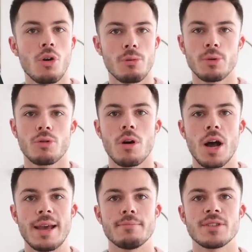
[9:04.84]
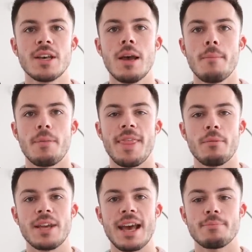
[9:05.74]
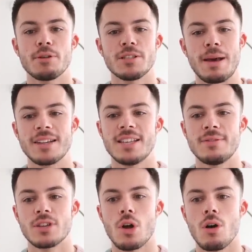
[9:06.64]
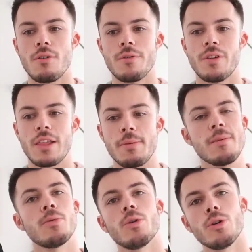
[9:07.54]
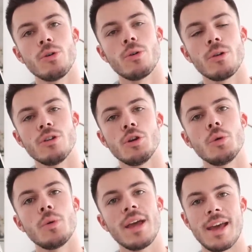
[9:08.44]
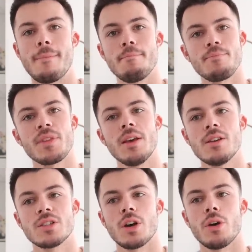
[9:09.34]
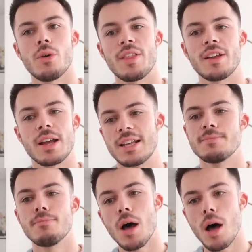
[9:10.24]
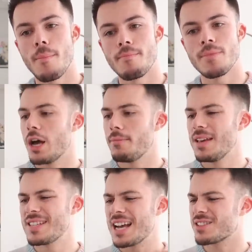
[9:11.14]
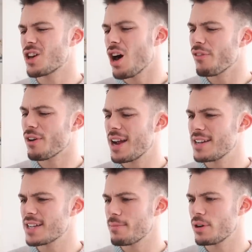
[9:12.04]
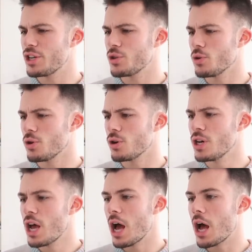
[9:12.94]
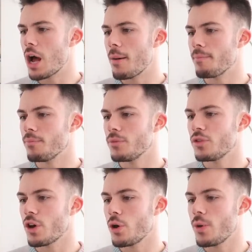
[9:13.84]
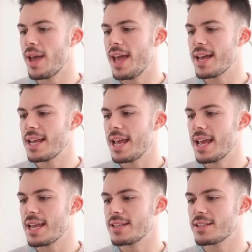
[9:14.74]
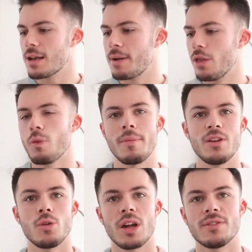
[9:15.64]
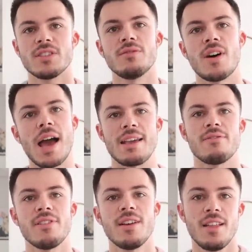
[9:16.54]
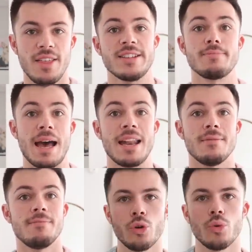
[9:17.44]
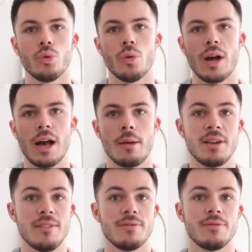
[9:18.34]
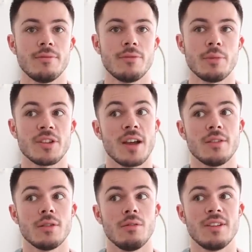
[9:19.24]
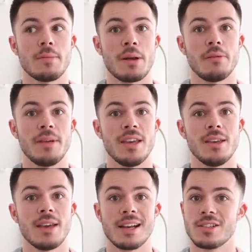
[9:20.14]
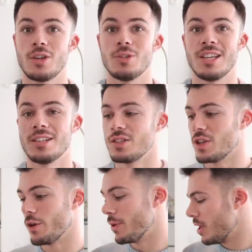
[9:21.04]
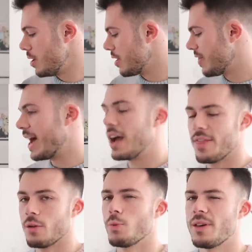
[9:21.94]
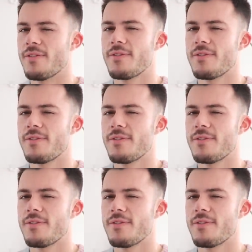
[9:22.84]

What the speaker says: horrible crimes, but then we get perspectives of like the people who knew him. So I think like his mom, his ex-girlfriend, I'm pretty sure. So it is about the women who kind of survive this man, who I believe from the title is about to be executed. So that I think will be